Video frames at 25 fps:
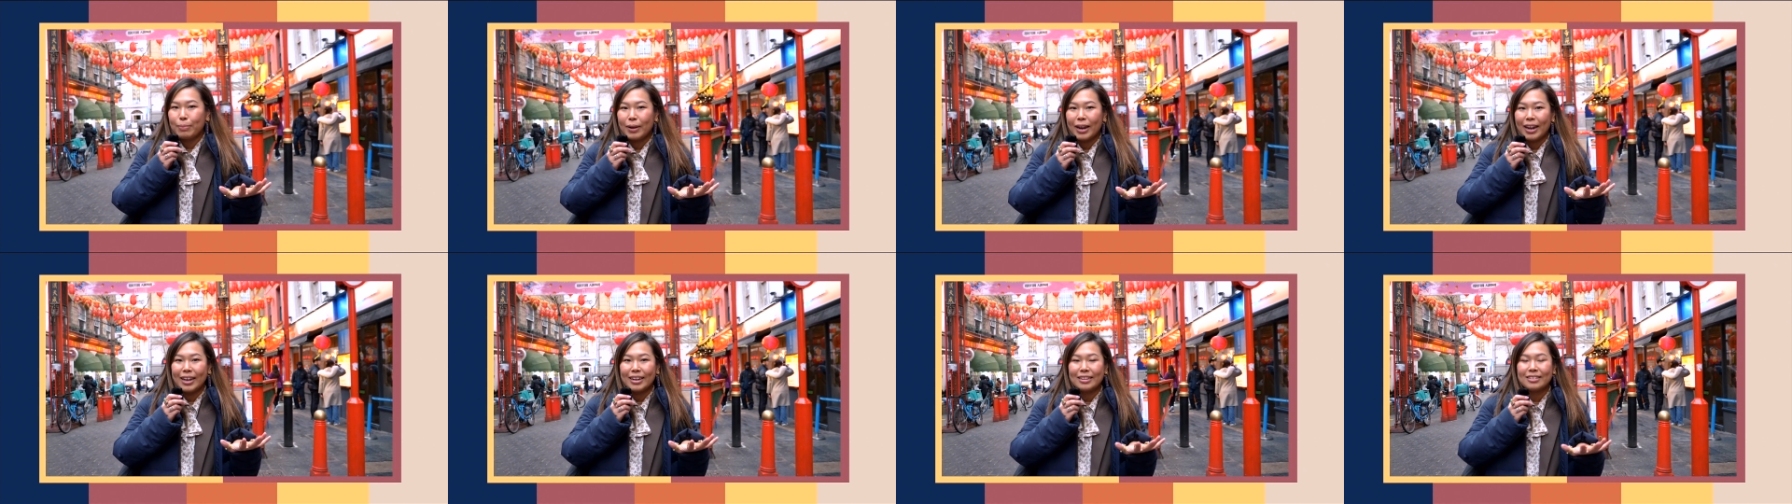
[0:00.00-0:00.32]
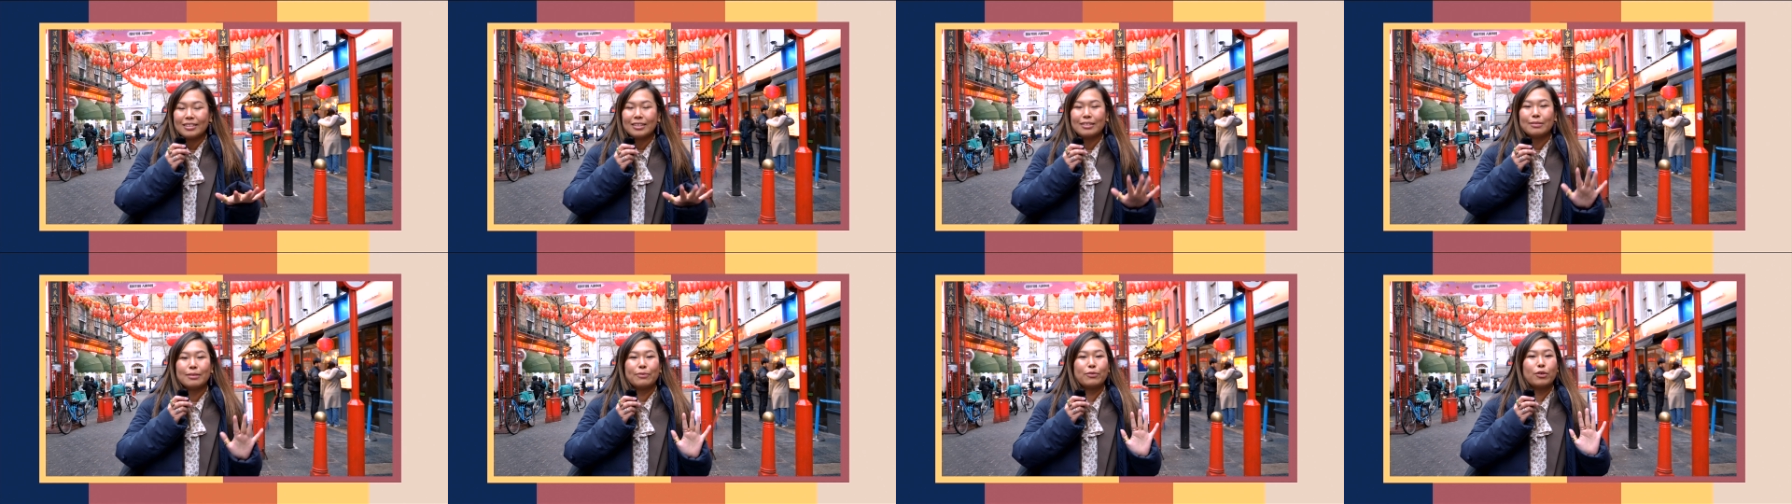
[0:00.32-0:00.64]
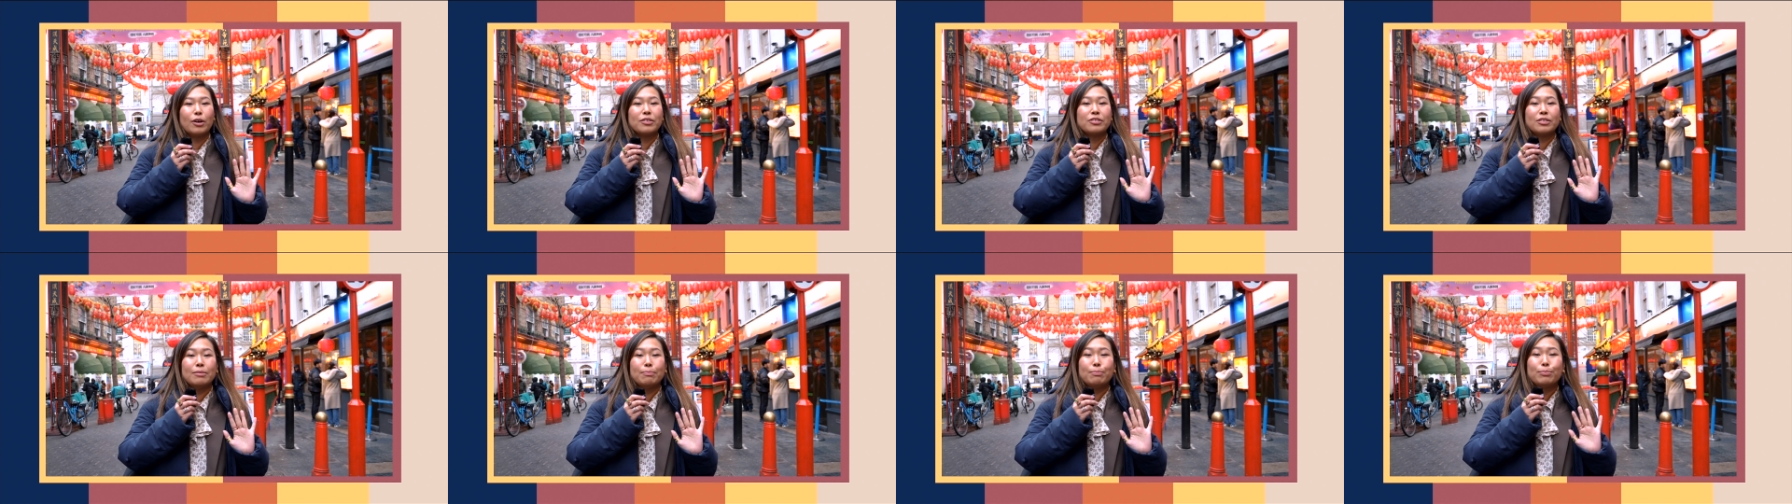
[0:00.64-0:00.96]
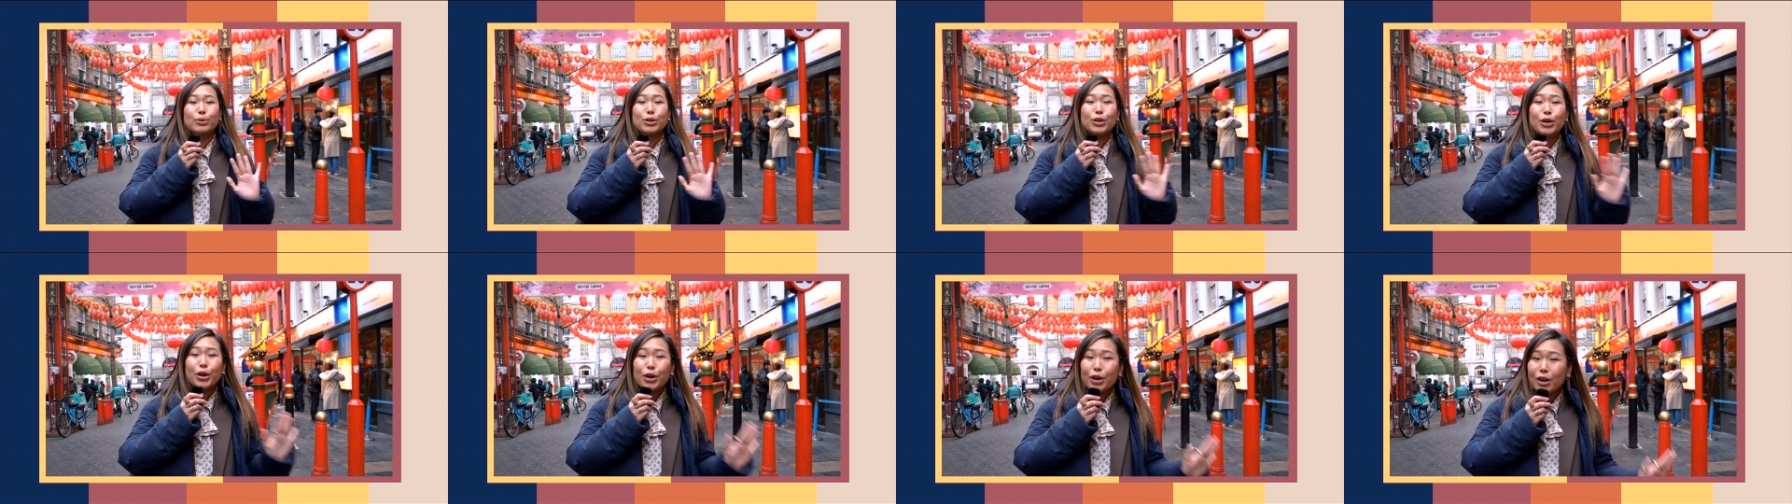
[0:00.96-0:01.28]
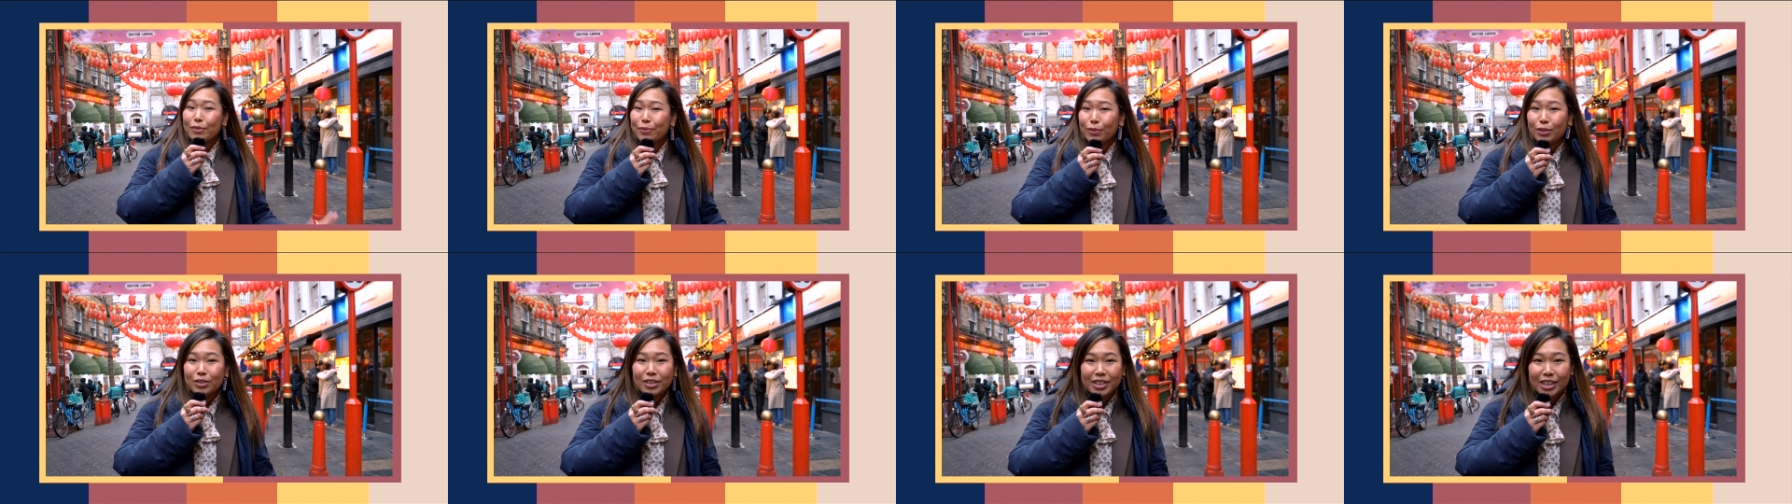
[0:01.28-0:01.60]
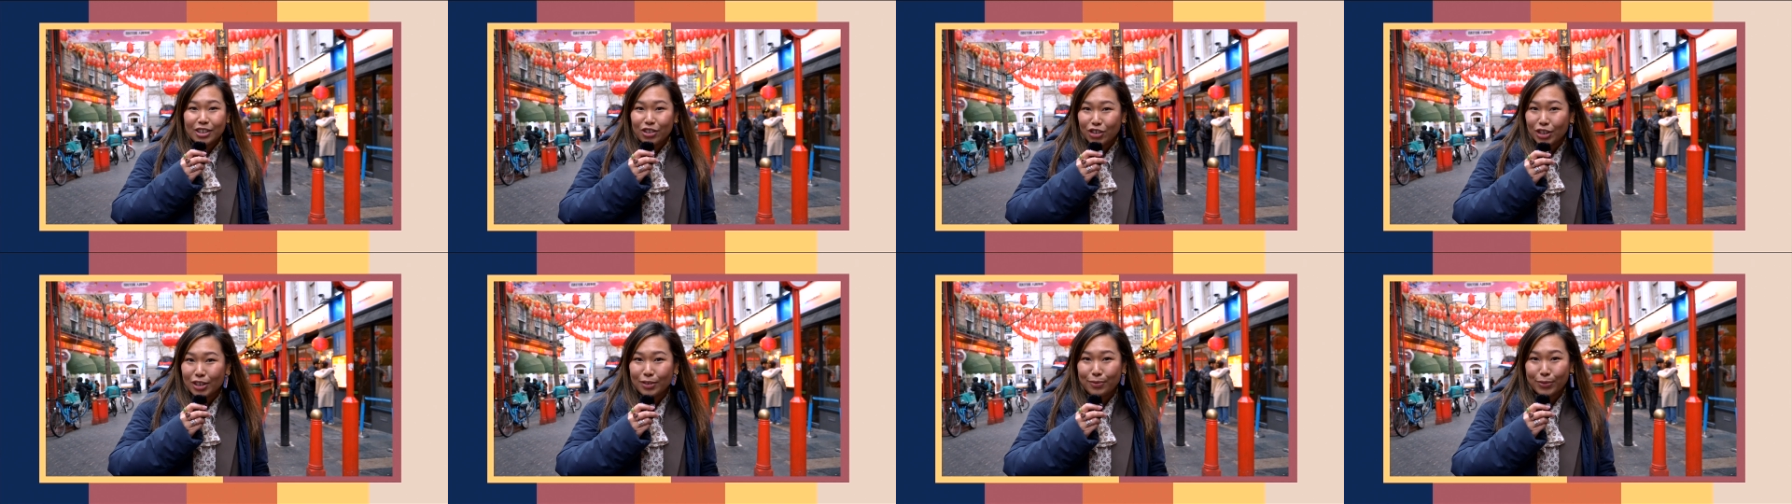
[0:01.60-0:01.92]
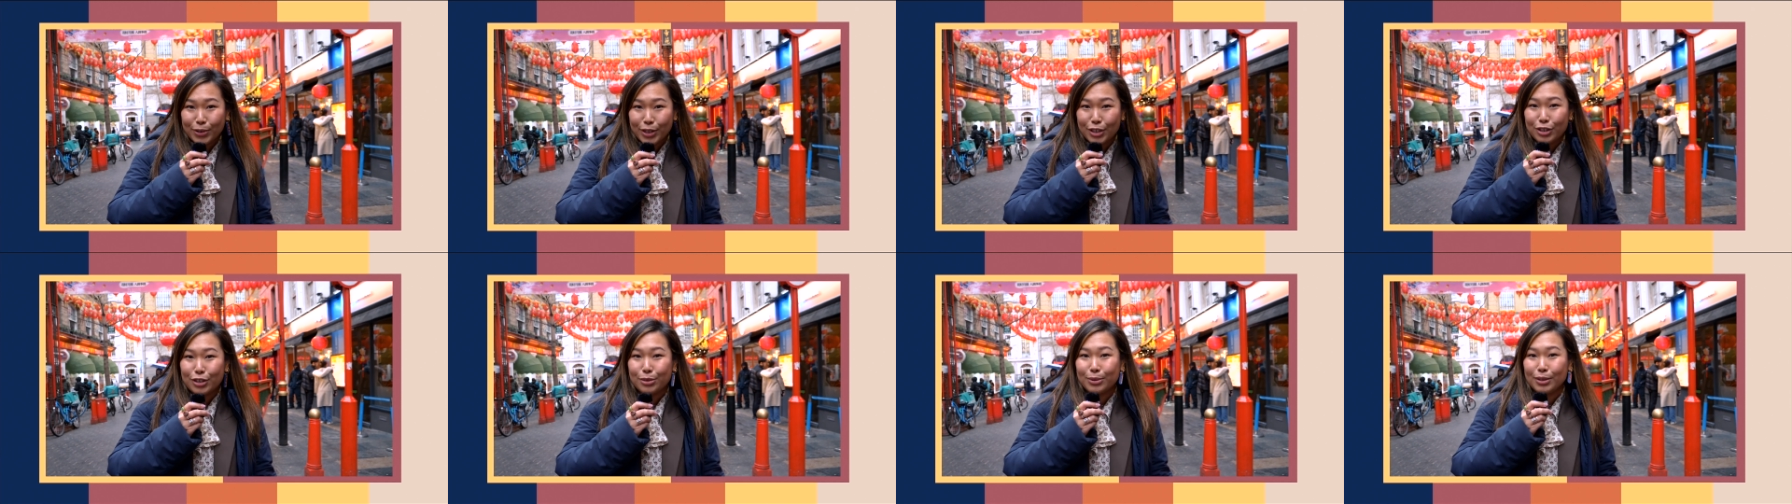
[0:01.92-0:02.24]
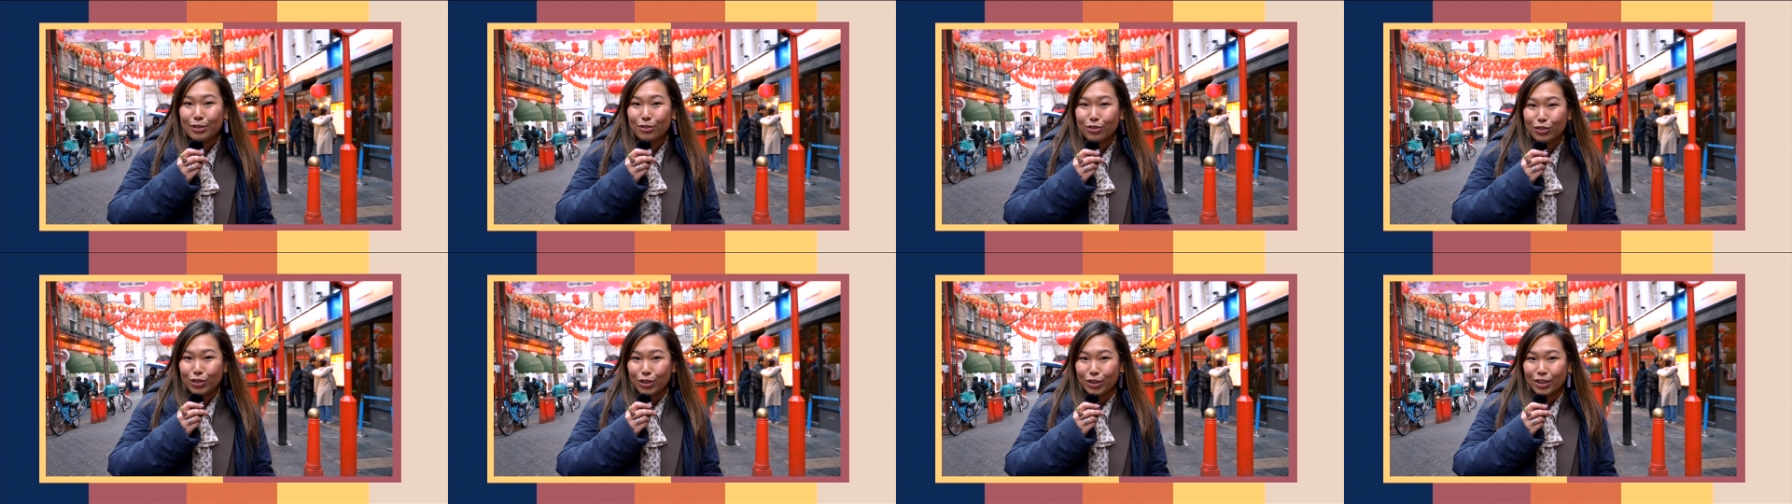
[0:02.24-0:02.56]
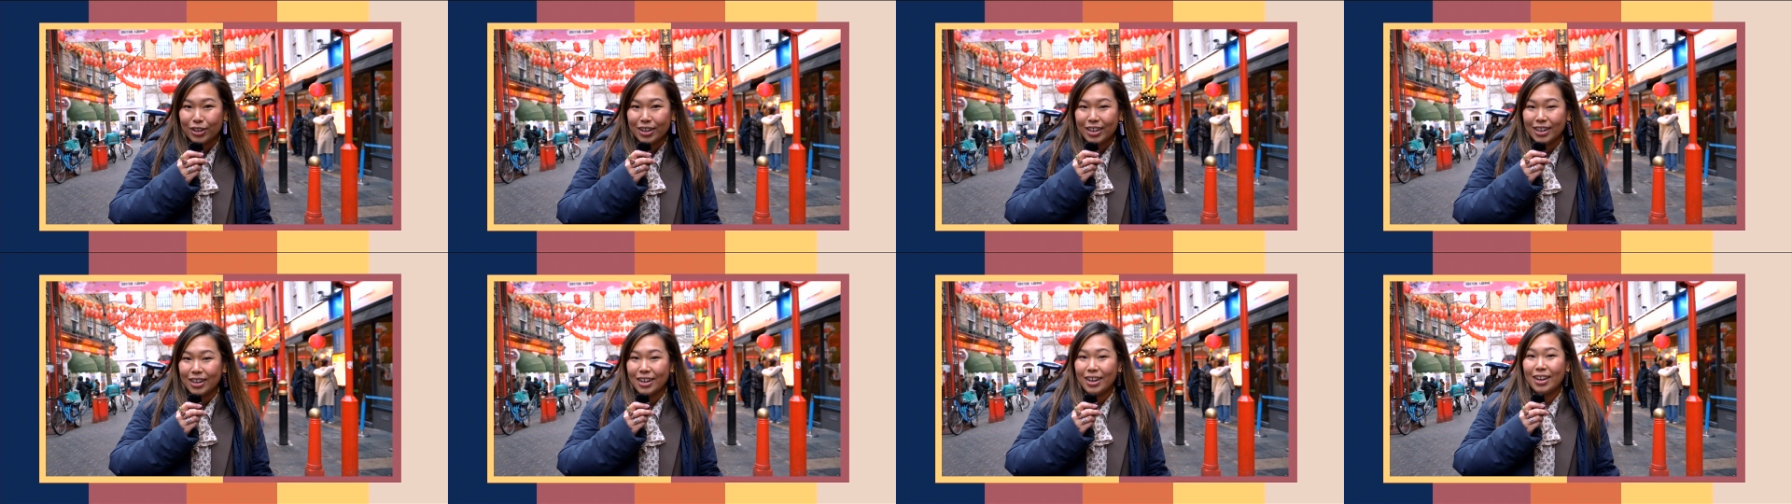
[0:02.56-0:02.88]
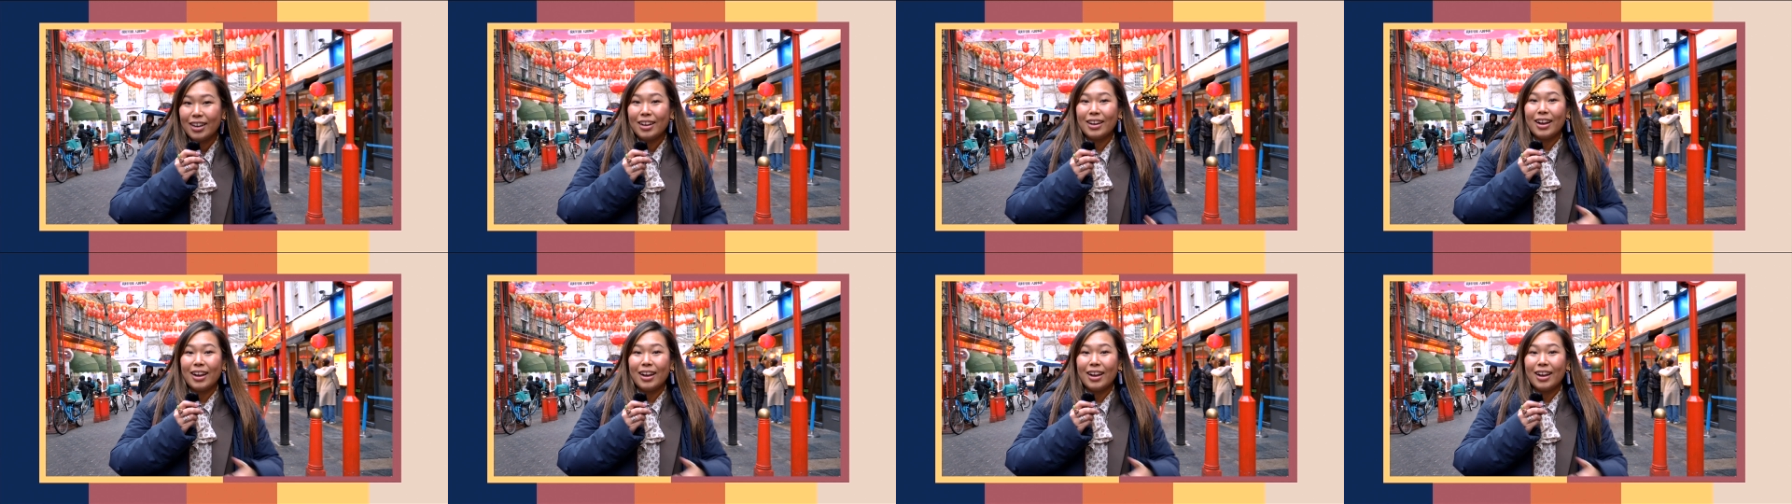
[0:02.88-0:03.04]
places, we've got some beautiful dishes for you to enjoy,